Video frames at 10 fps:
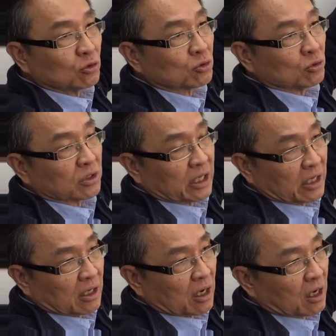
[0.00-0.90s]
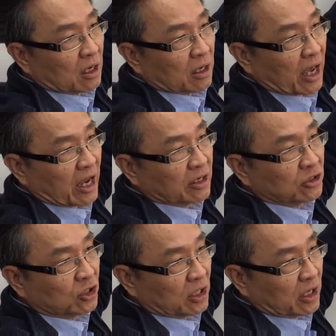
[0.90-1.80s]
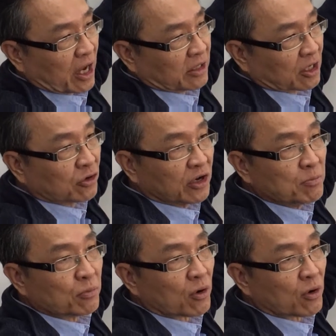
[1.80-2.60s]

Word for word: due to the uh, energy and the green